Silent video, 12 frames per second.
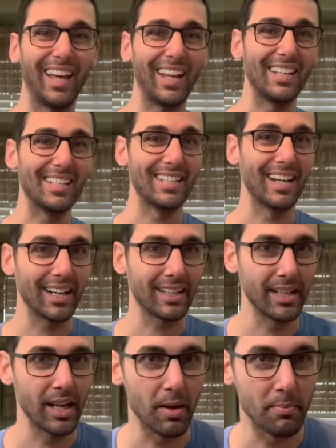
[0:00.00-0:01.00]
is not going to
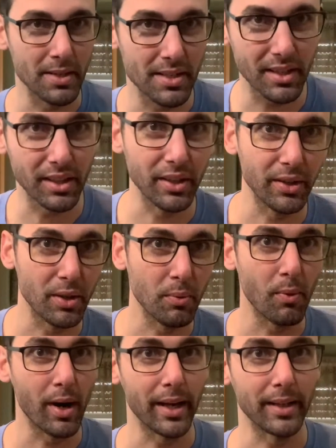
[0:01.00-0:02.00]
help us clear the
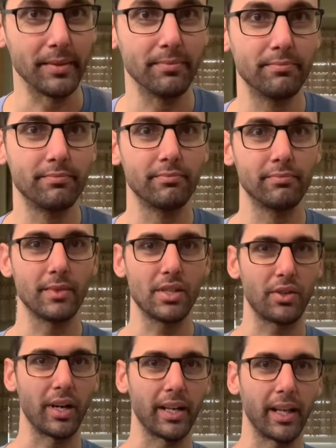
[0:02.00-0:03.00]
wine. Let's try
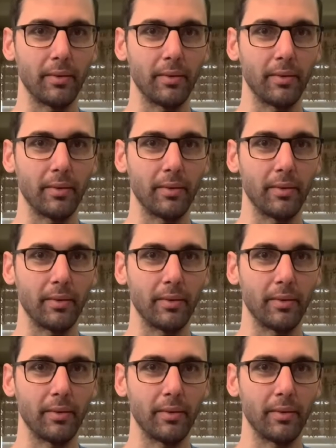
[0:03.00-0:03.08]
it again.